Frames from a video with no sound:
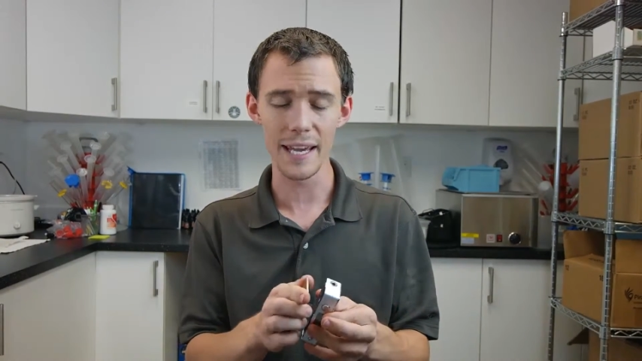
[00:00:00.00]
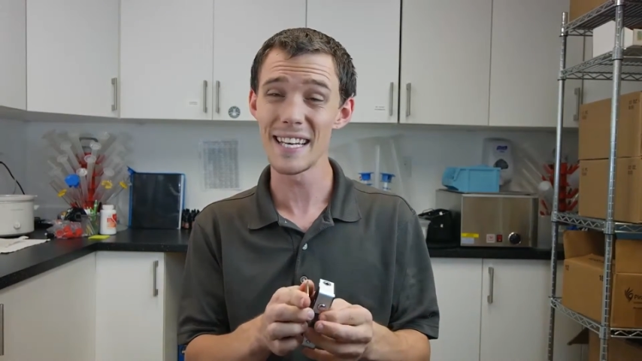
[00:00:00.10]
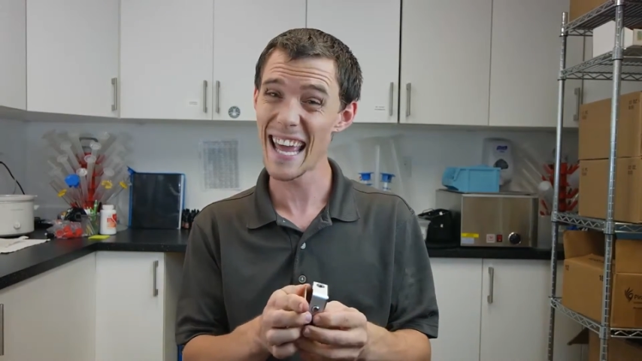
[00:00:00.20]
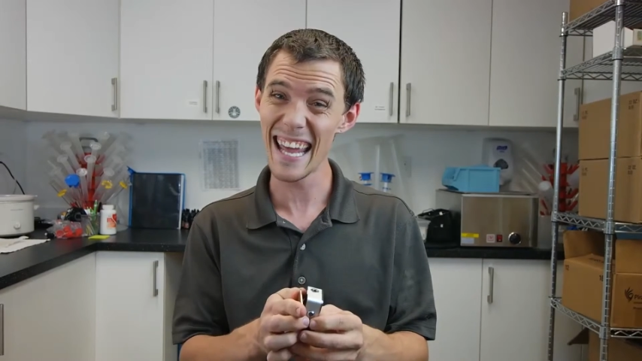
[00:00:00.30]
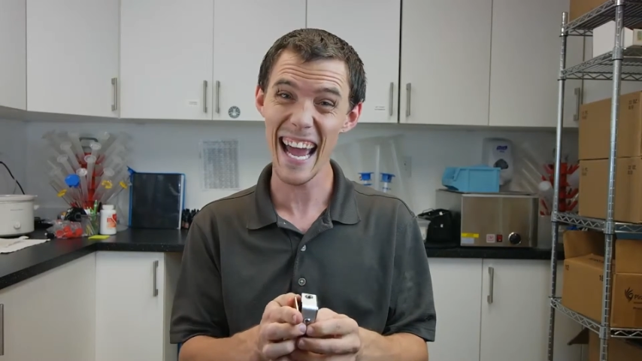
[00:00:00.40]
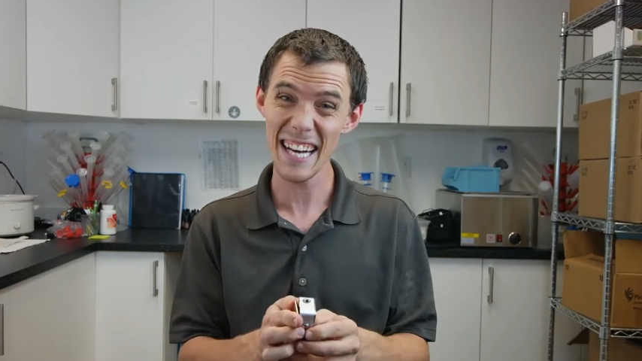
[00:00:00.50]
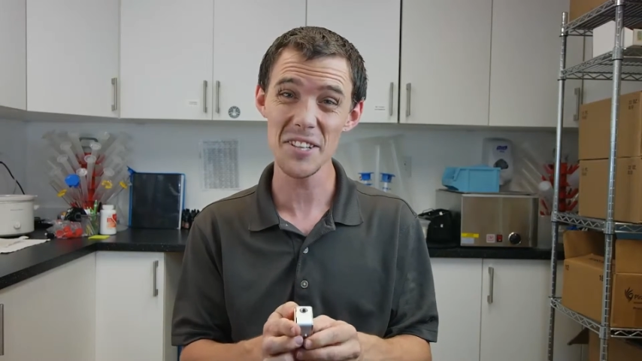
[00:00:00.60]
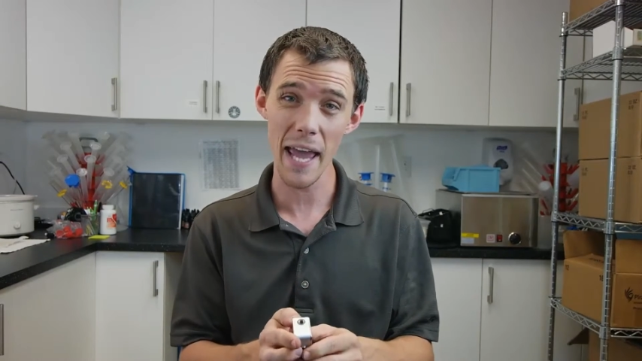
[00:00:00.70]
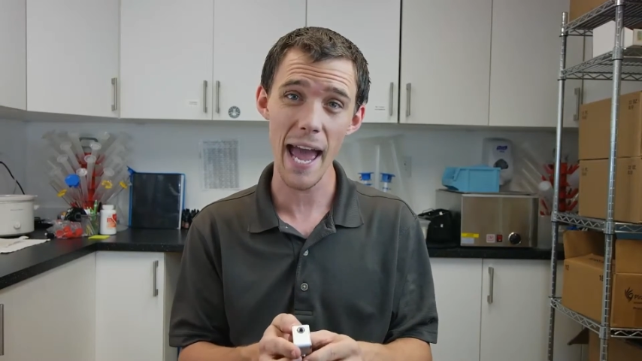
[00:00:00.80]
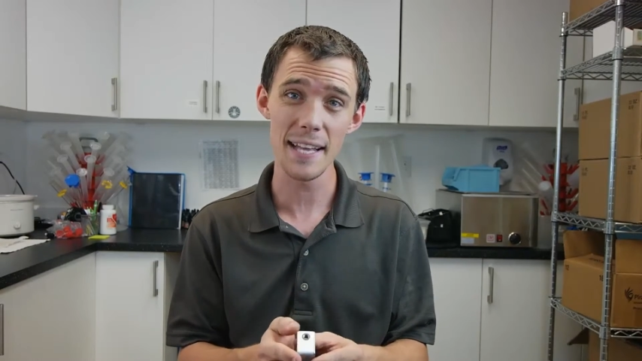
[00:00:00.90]
It it
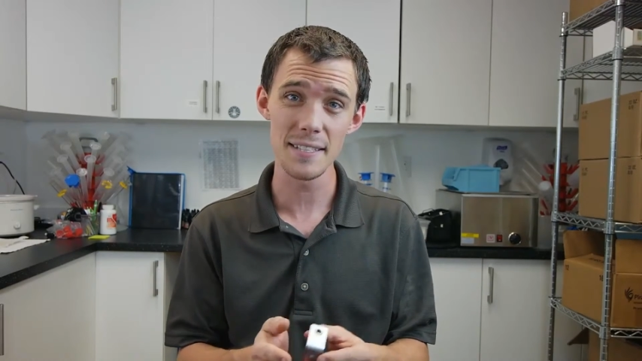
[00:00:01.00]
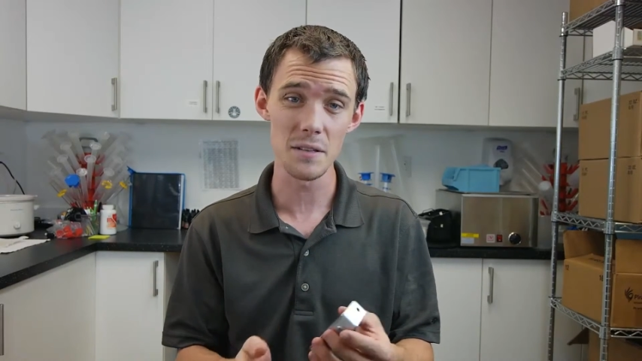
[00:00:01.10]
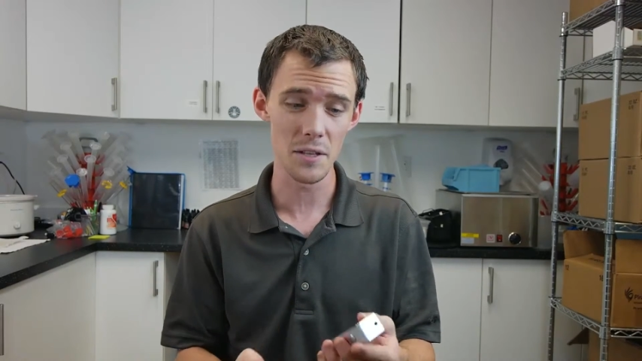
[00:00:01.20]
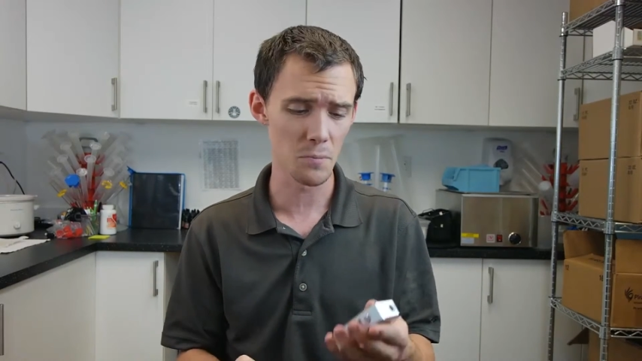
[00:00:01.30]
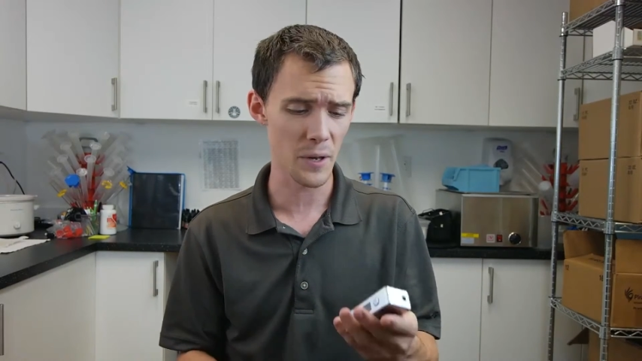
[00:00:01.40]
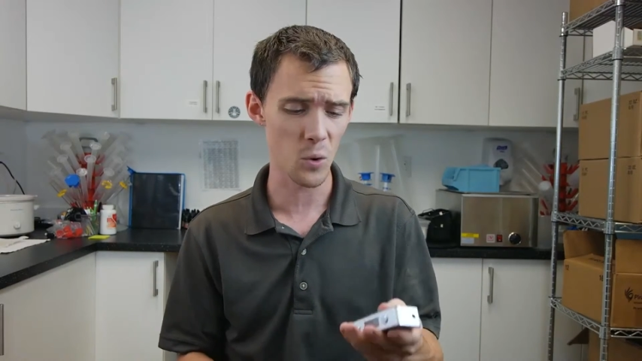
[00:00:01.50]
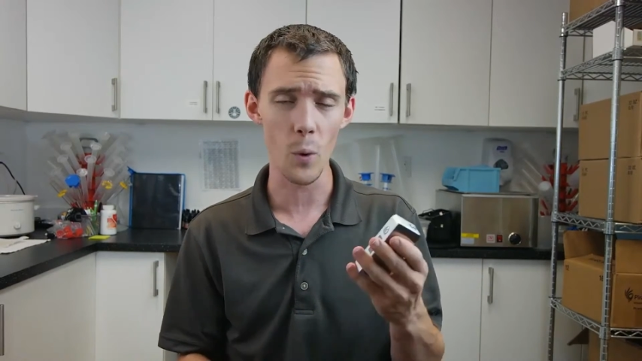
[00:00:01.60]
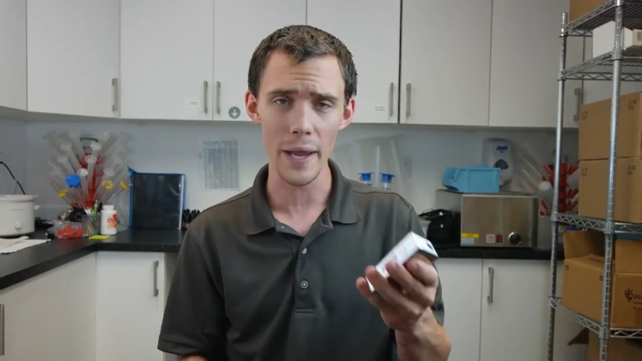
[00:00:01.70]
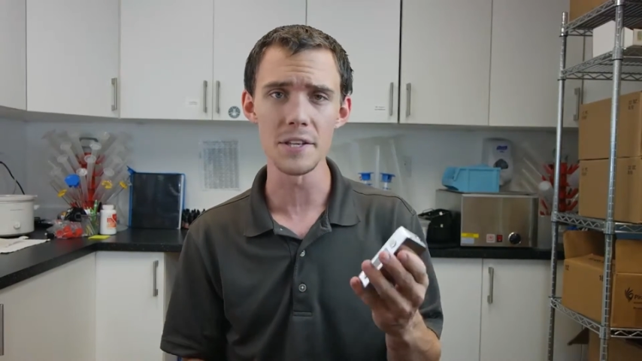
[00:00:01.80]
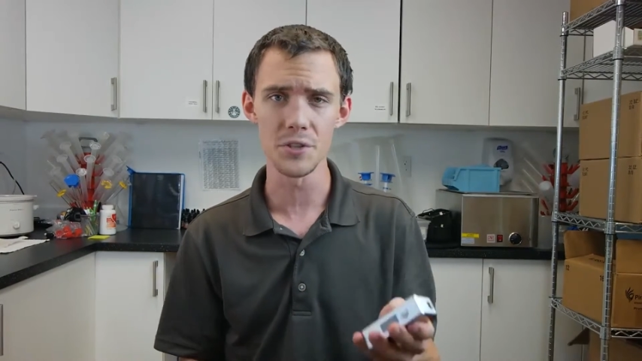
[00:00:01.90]
actually adds a little bit of
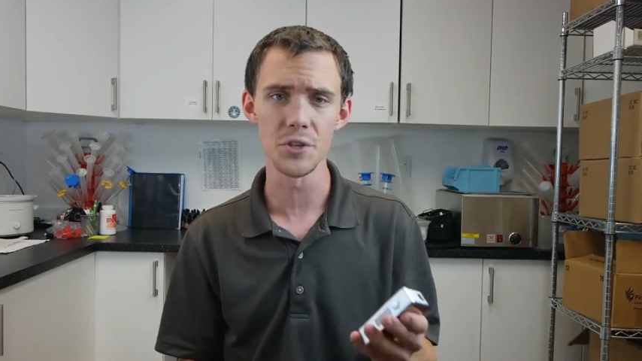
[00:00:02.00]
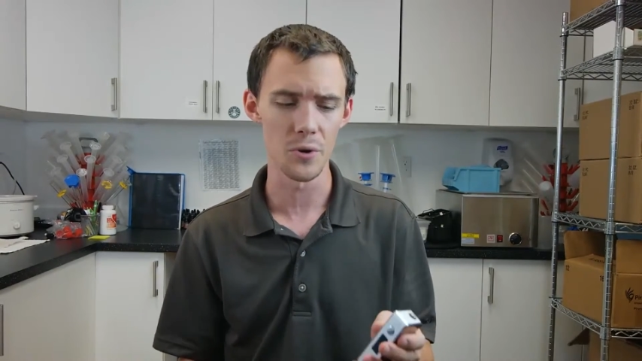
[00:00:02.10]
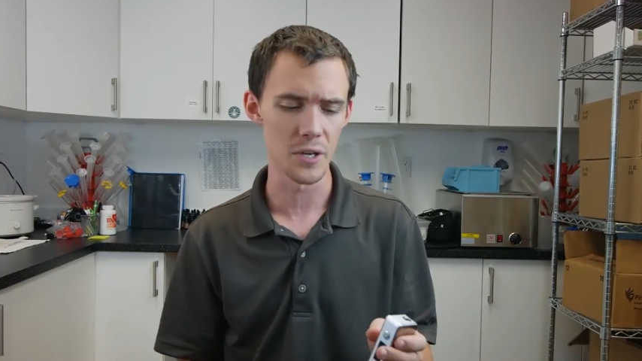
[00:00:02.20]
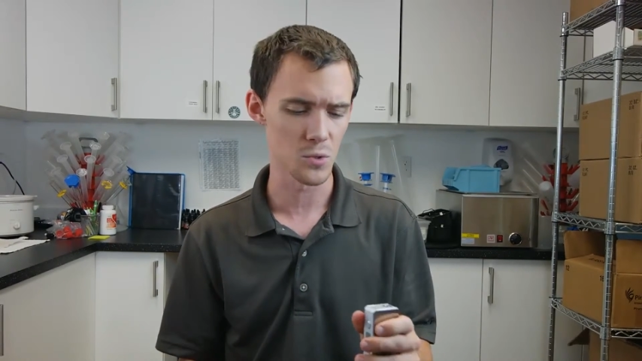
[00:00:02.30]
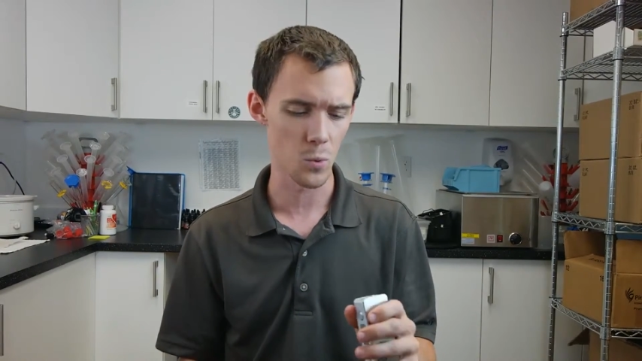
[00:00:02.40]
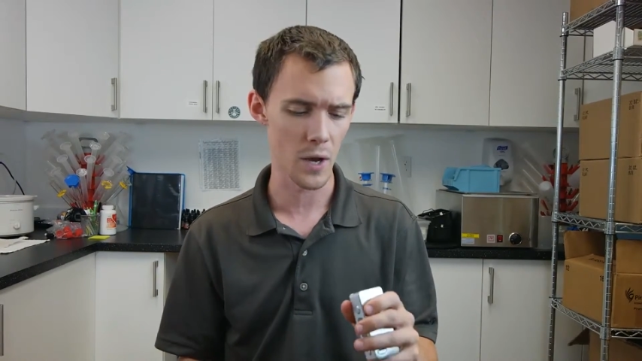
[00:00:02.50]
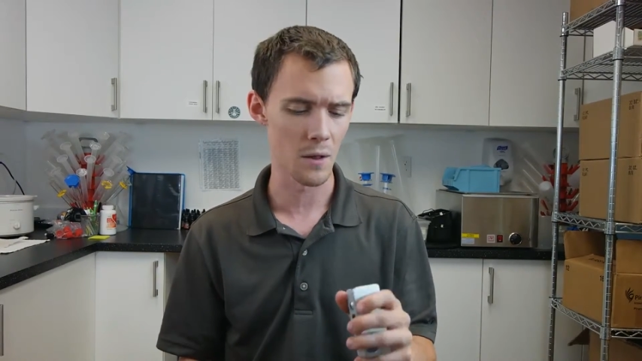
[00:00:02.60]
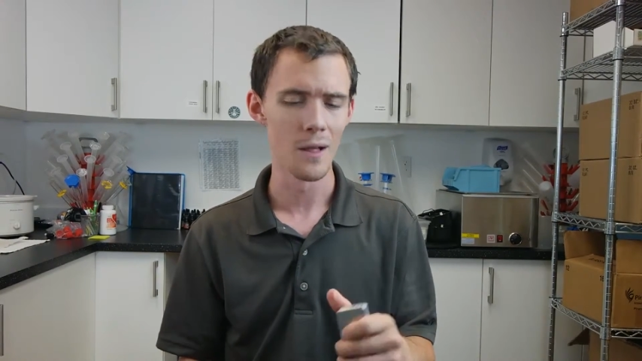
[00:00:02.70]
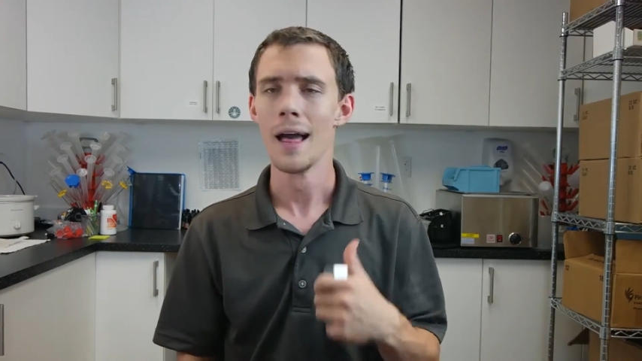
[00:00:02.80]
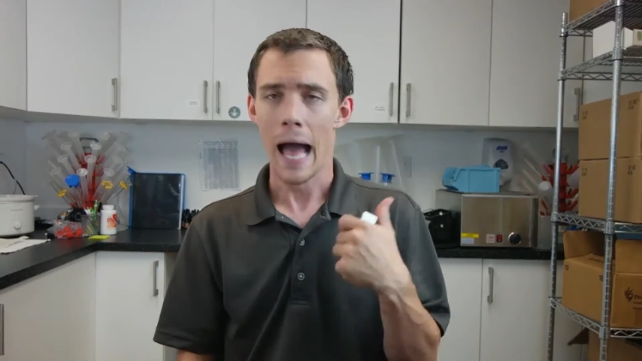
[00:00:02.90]
weight to it as
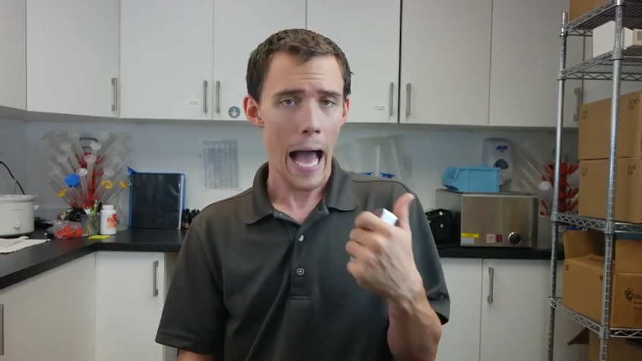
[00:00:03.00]
well.